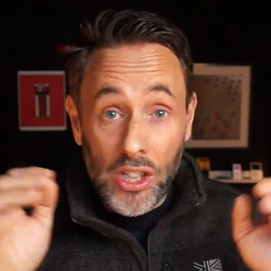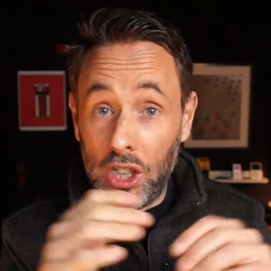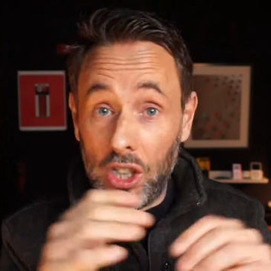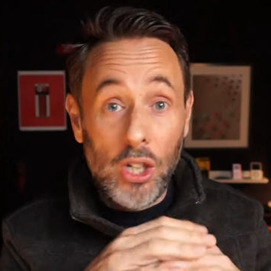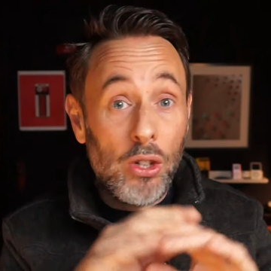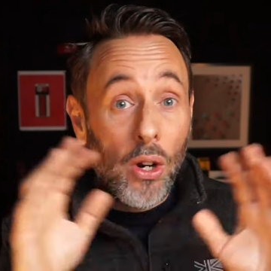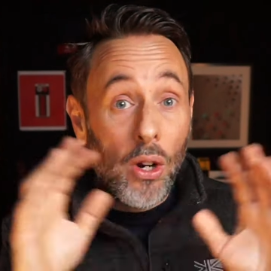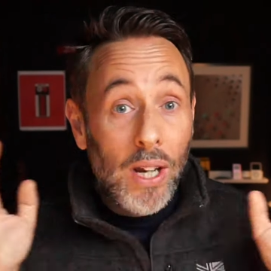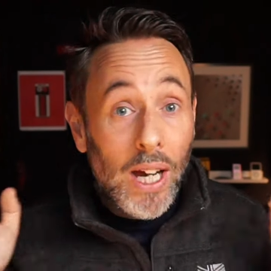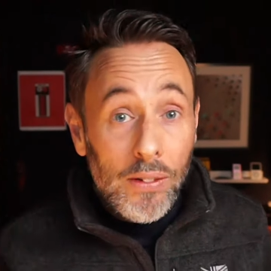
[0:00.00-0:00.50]
that you
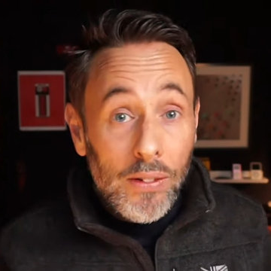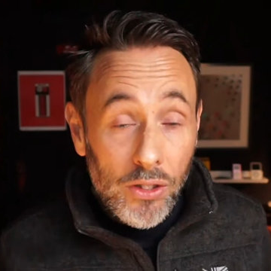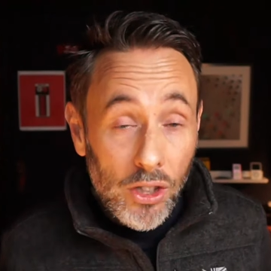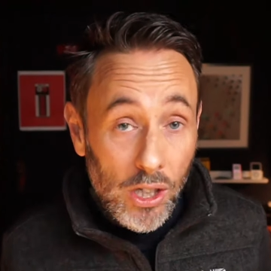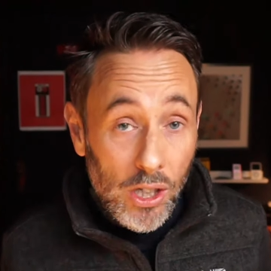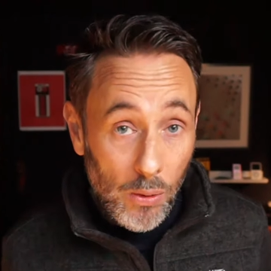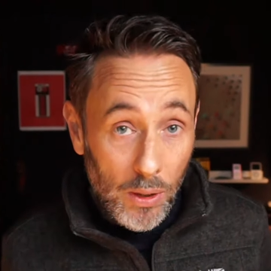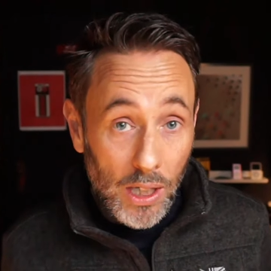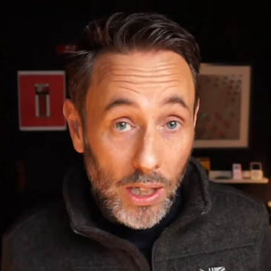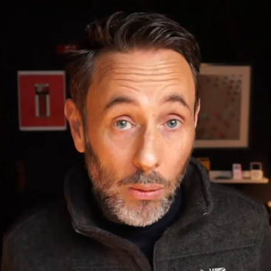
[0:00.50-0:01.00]
don't have to
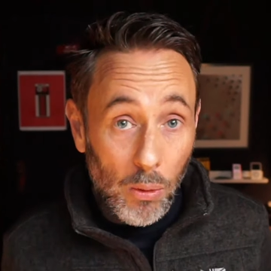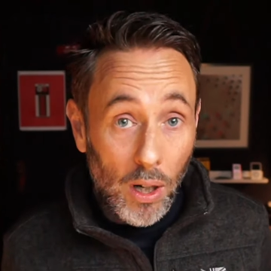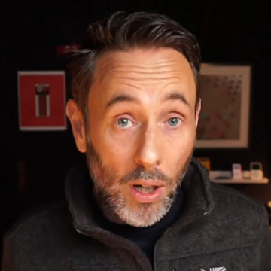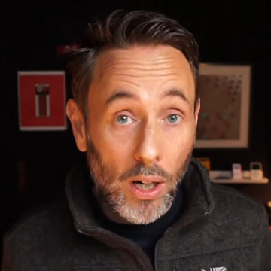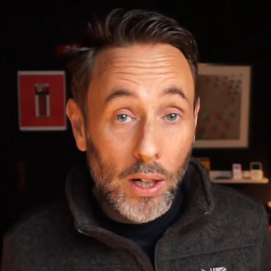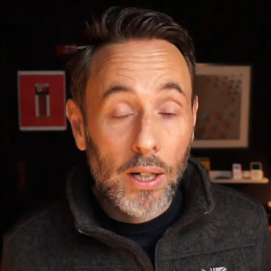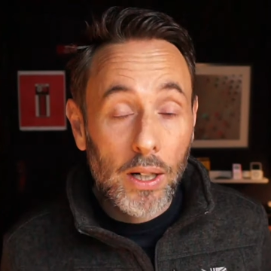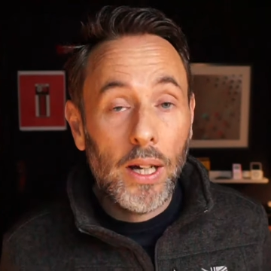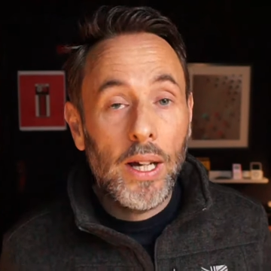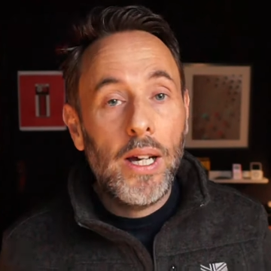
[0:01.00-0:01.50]
do any
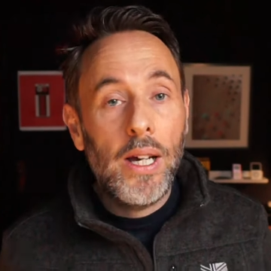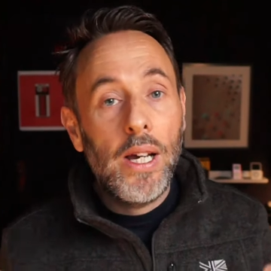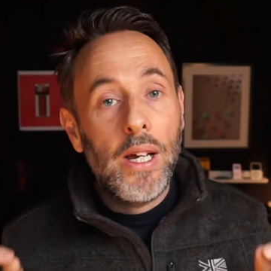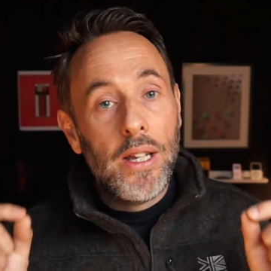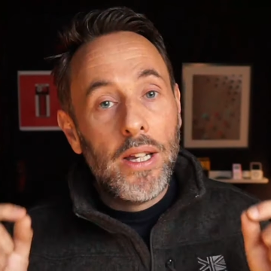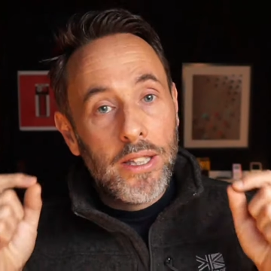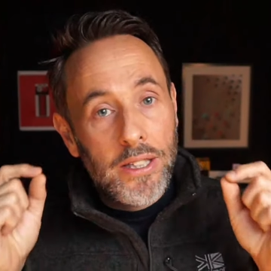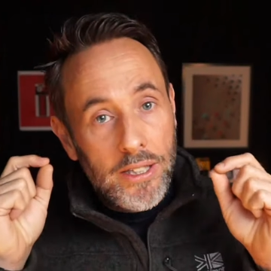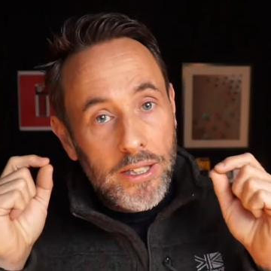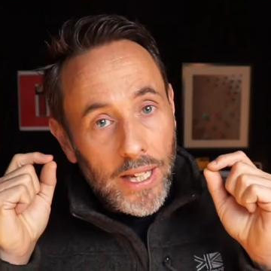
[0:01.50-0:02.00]
work.
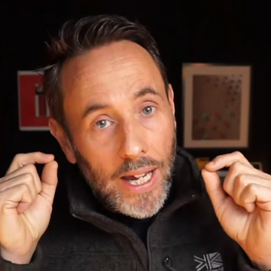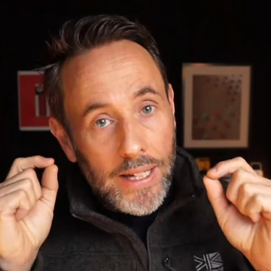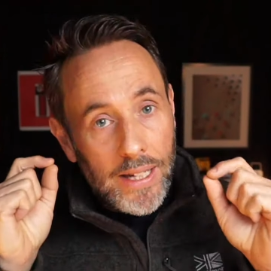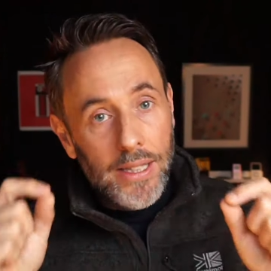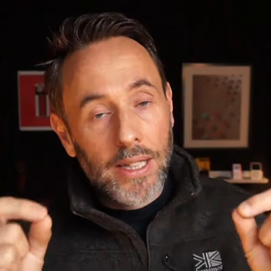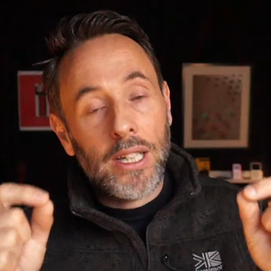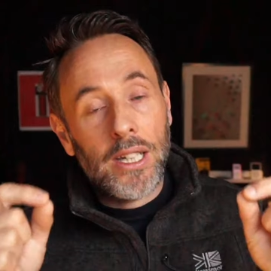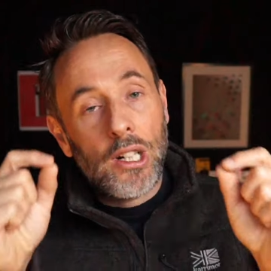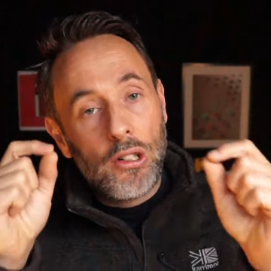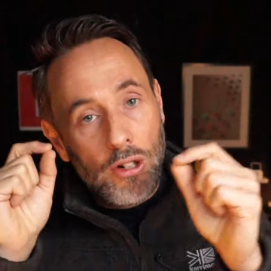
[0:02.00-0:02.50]
Set
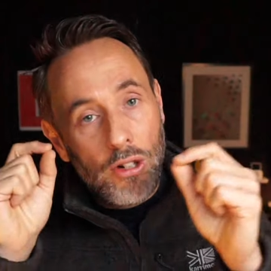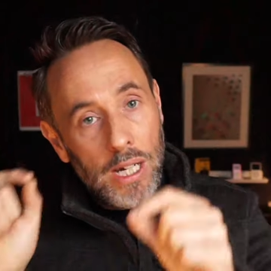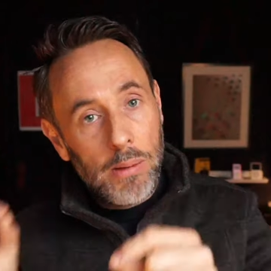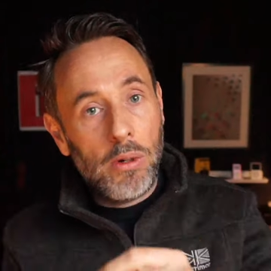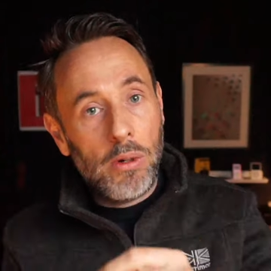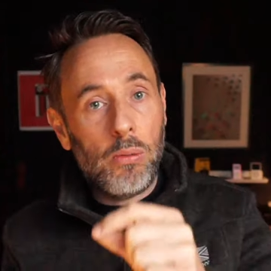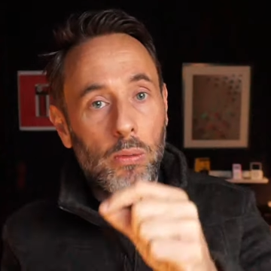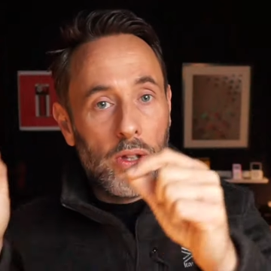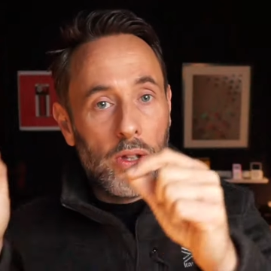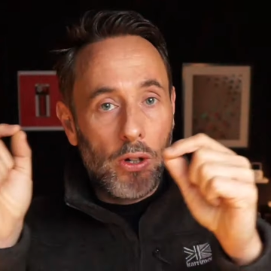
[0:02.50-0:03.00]
an
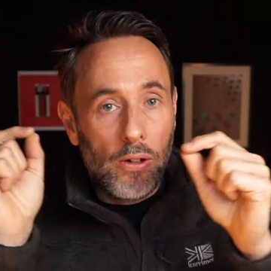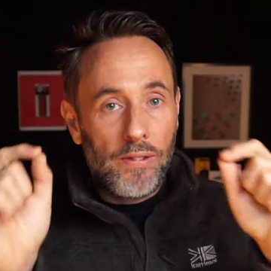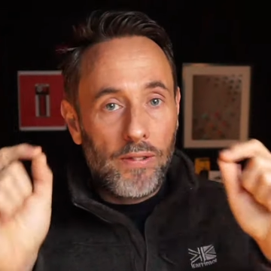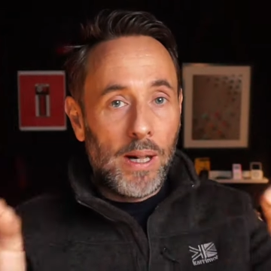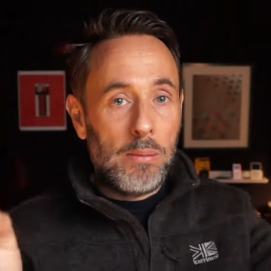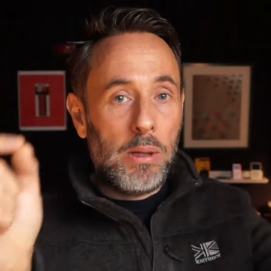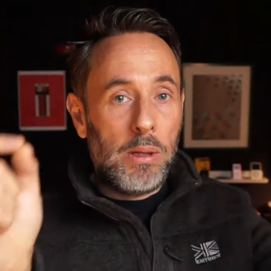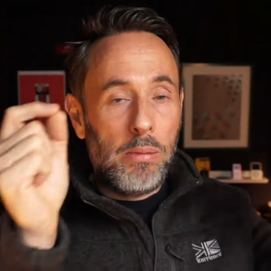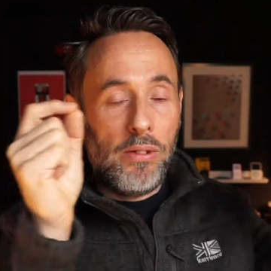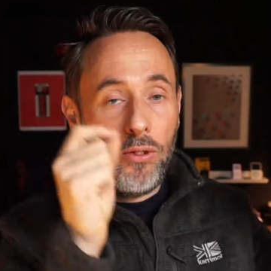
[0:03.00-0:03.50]
agreement with your
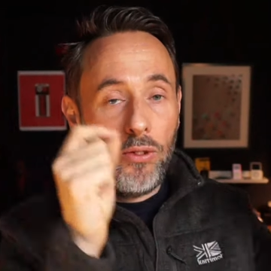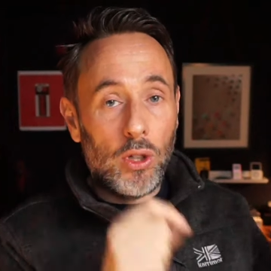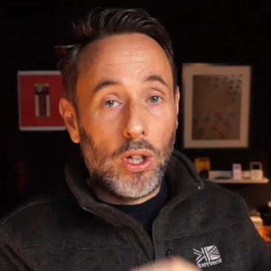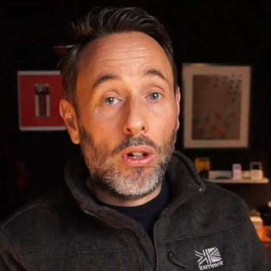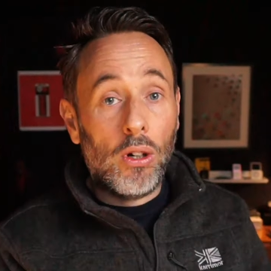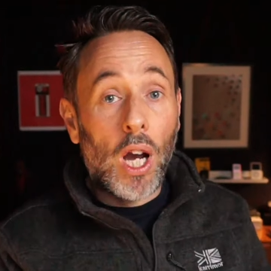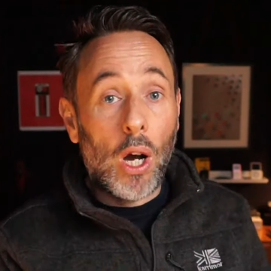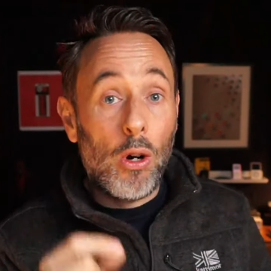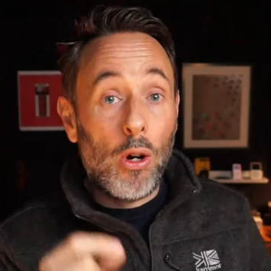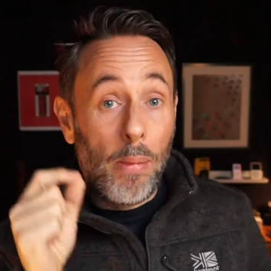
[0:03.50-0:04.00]
family before you
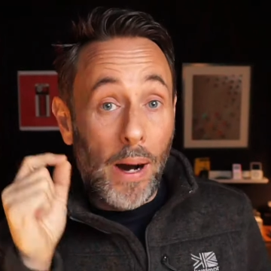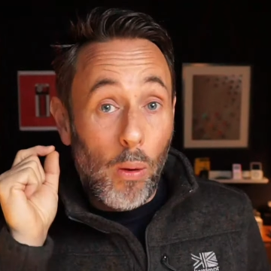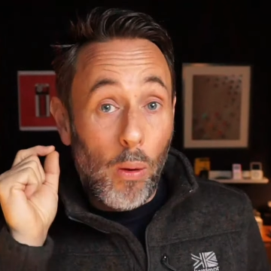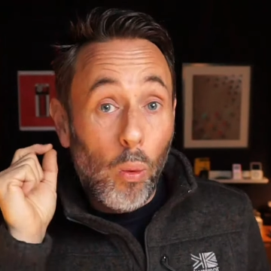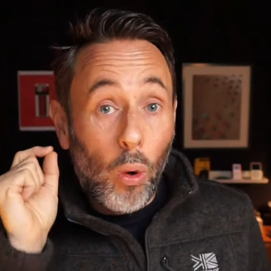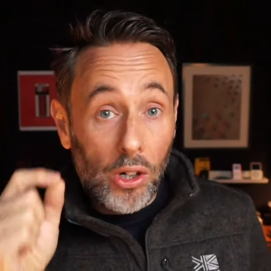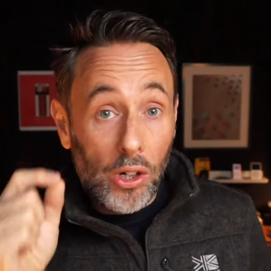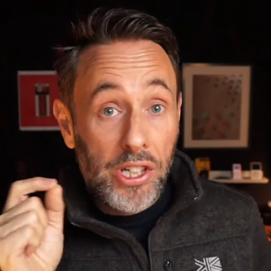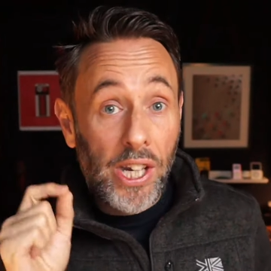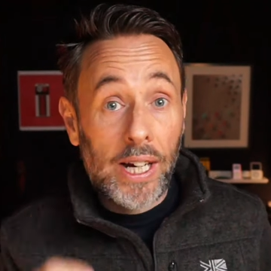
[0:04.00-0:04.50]
go about
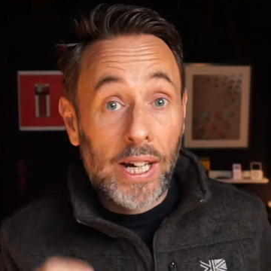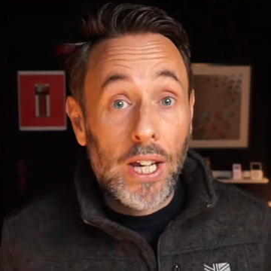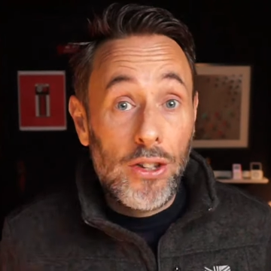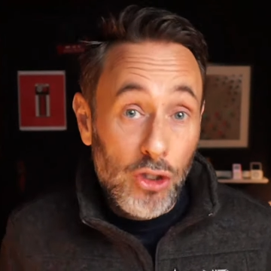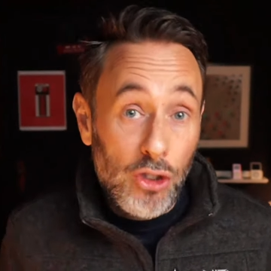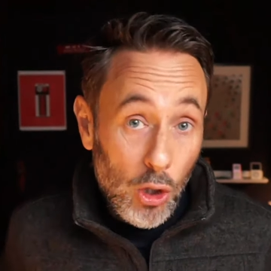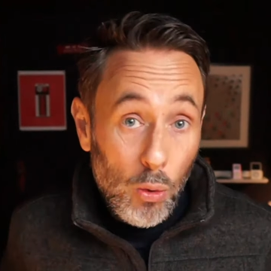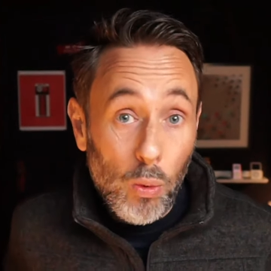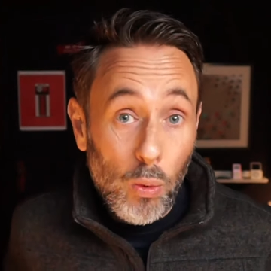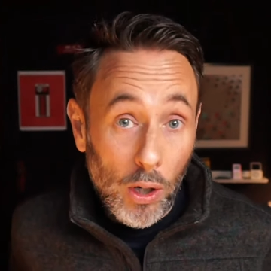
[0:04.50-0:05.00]
what check-ins
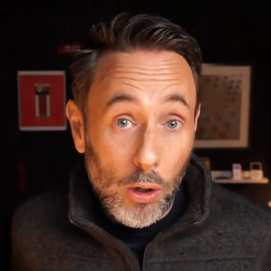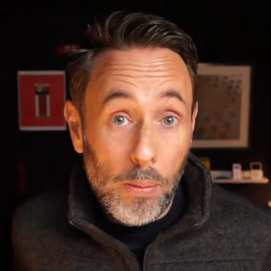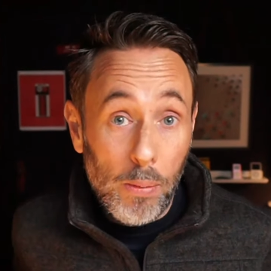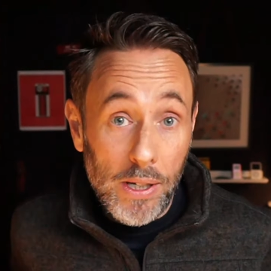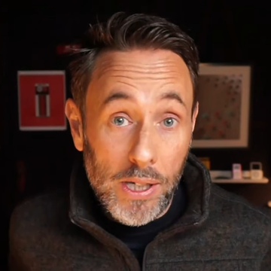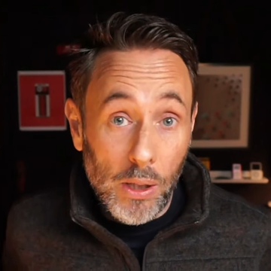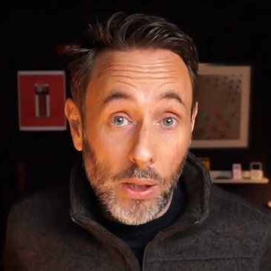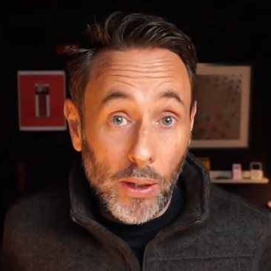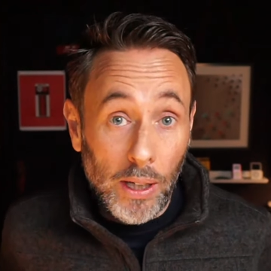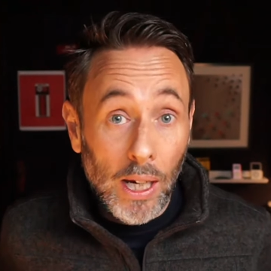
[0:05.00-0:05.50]
you will be
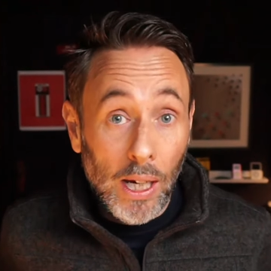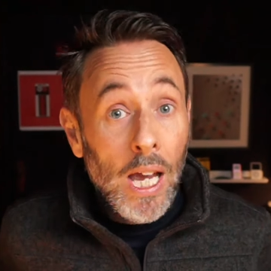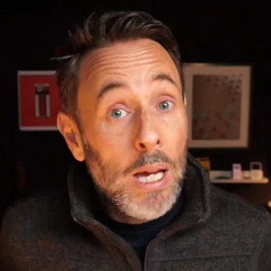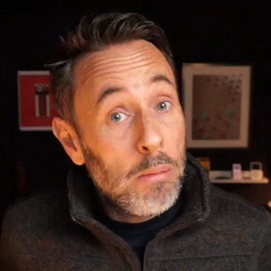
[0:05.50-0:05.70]
doing.